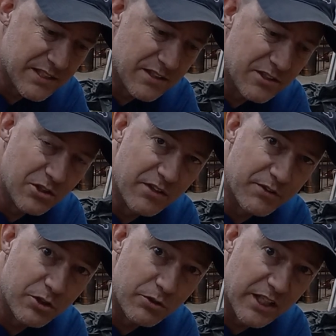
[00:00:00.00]
two different
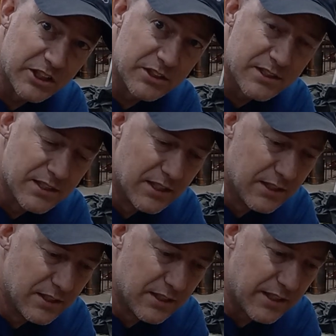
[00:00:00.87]
directions,
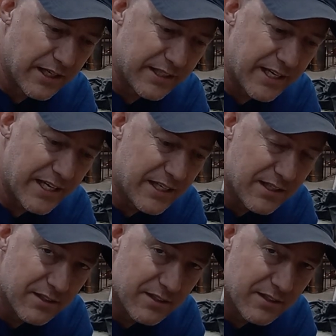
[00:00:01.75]
and they